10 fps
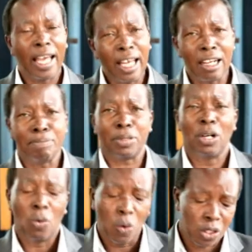
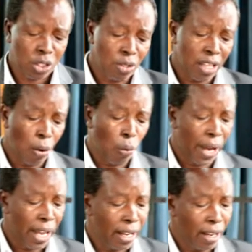Help was on the
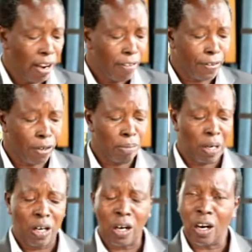way
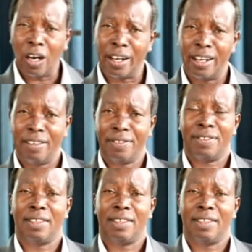from God.